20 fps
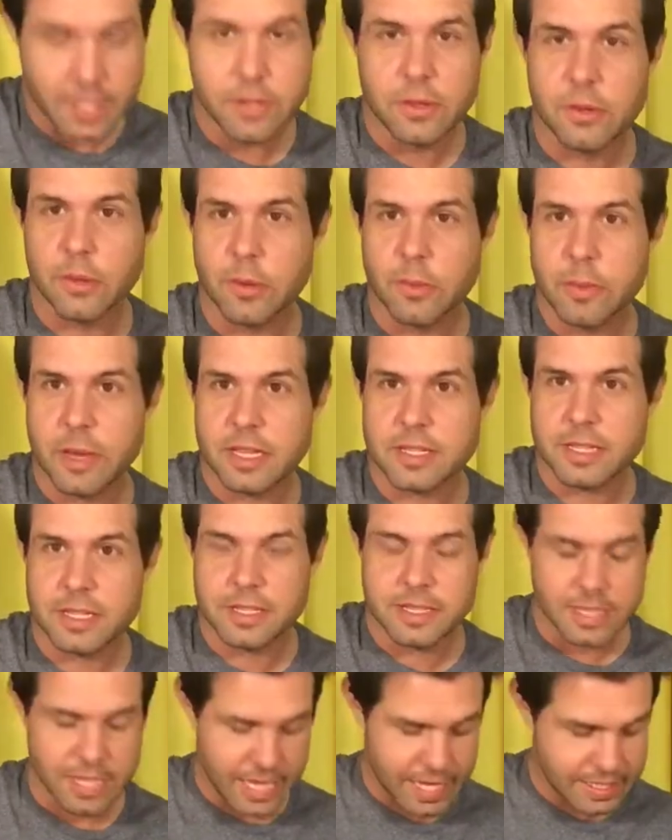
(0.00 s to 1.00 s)
Do a messy
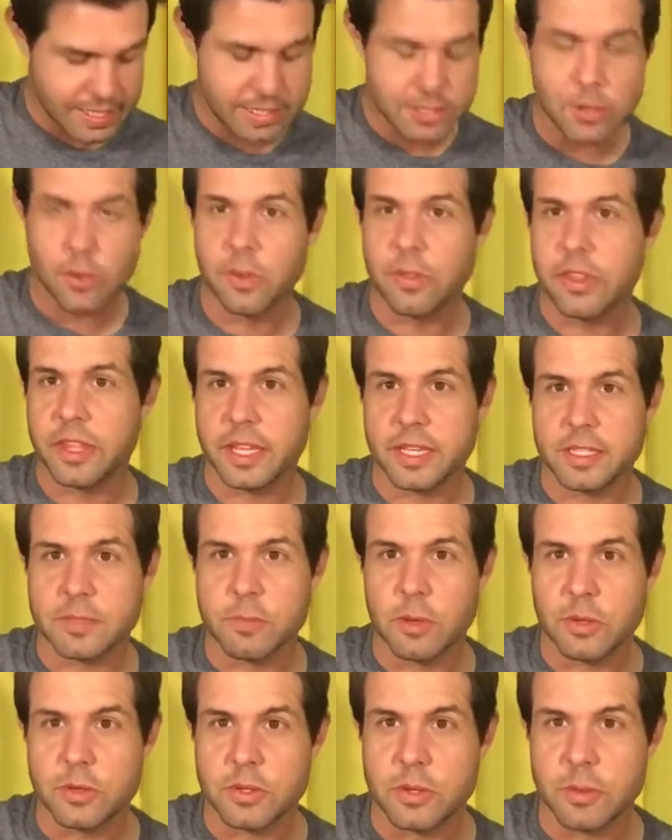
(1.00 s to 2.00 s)
slide. This whole thing's
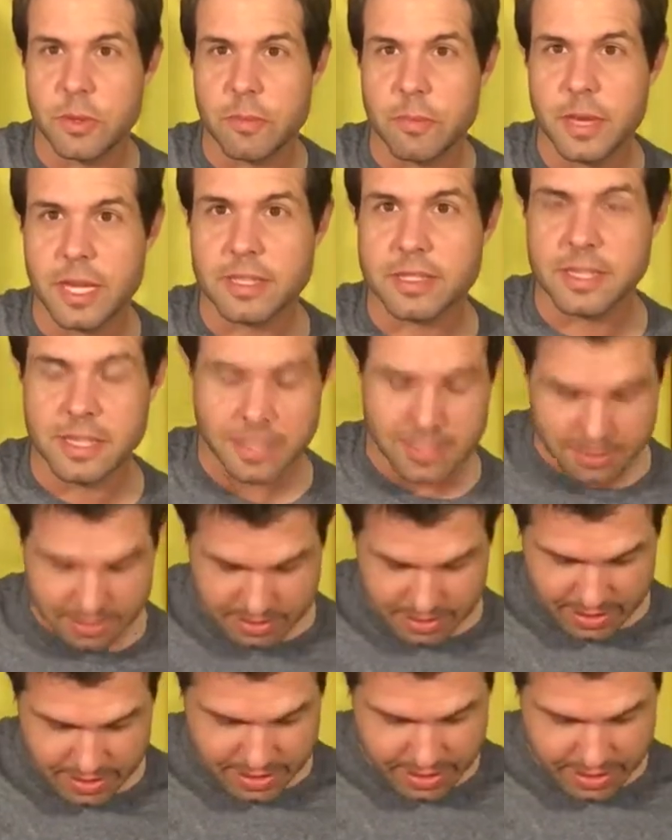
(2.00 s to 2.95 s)
supposed to be messy and...